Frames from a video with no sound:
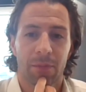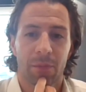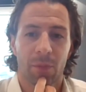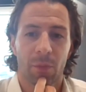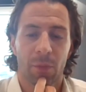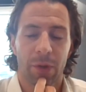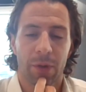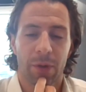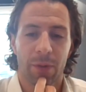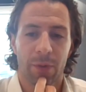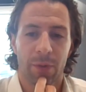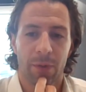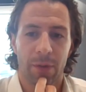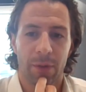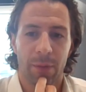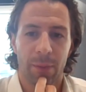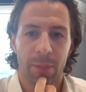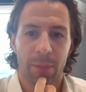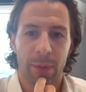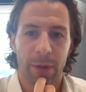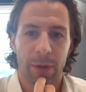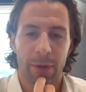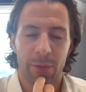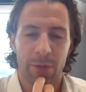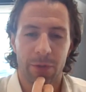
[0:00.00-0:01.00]

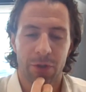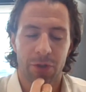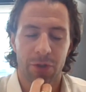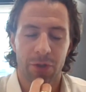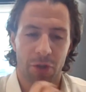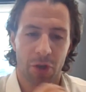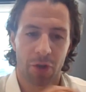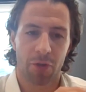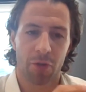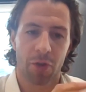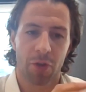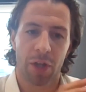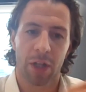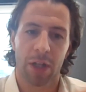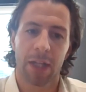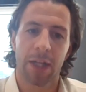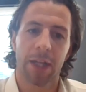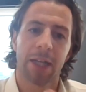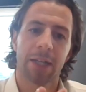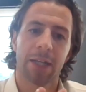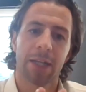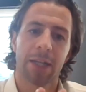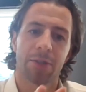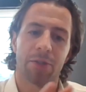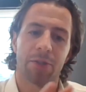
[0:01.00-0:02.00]
But it was so
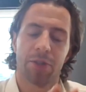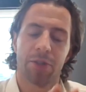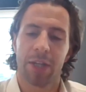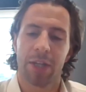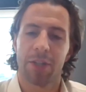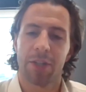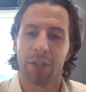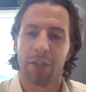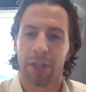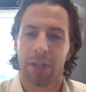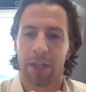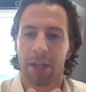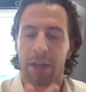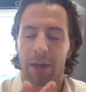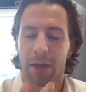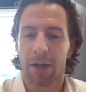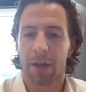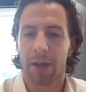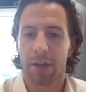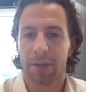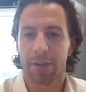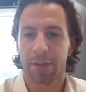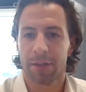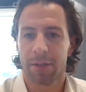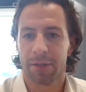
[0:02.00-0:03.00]
clearly strategically
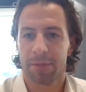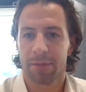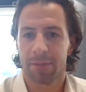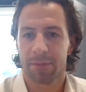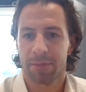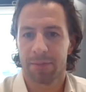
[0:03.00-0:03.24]
aligned,